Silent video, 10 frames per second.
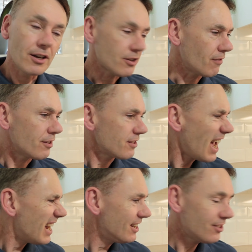So for
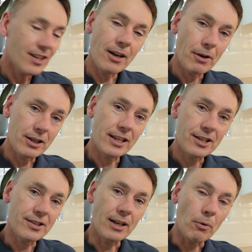any serious
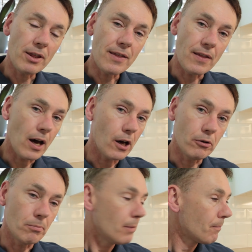listening within the
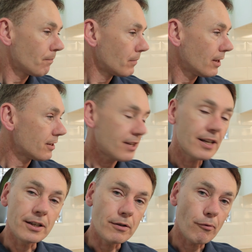home,
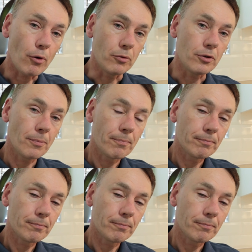set it to front.